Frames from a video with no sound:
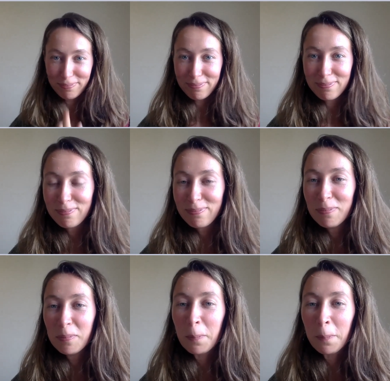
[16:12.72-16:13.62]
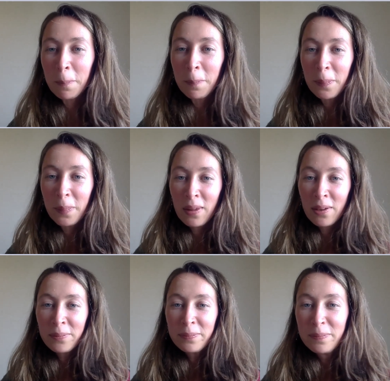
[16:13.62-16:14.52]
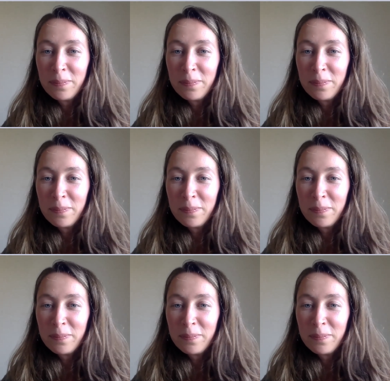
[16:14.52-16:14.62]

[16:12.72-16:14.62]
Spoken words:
(silence)